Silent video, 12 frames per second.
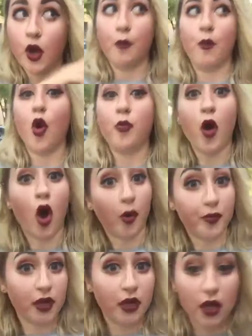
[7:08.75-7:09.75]
more
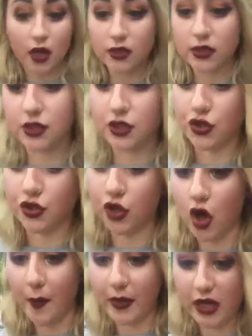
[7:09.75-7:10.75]
popular student
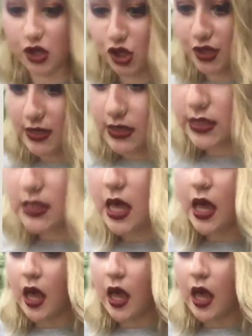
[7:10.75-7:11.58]
accommodations